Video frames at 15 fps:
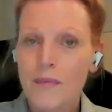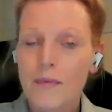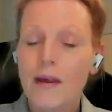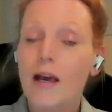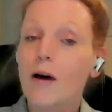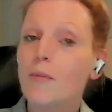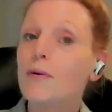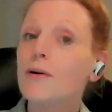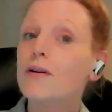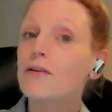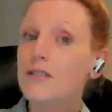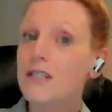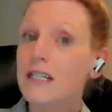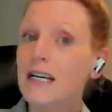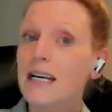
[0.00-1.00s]
help her if
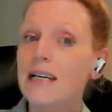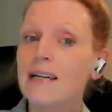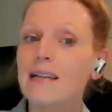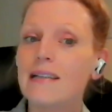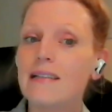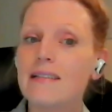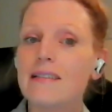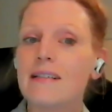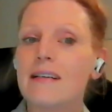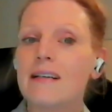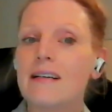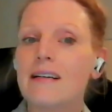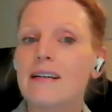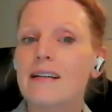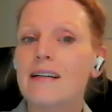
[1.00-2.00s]
she needed it,
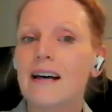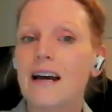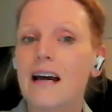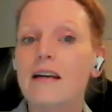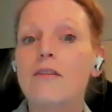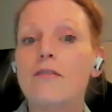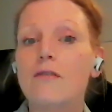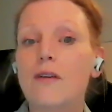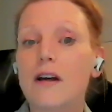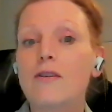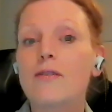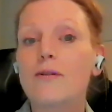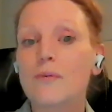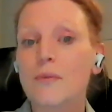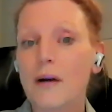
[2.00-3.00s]
and defend
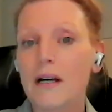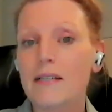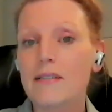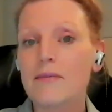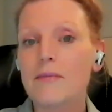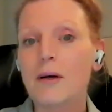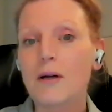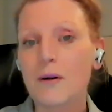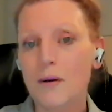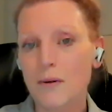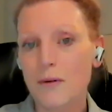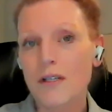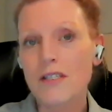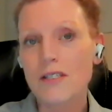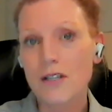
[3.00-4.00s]
her right to make her
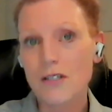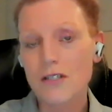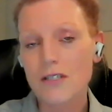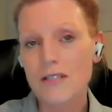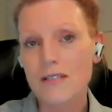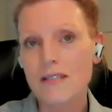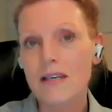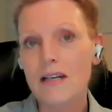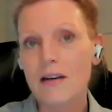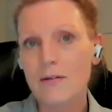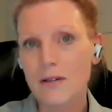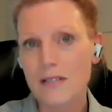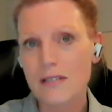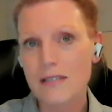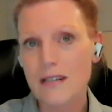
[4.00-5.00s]
own decisions at
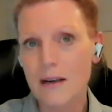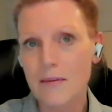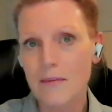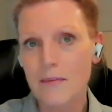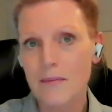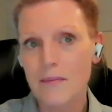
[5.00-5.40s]
every step.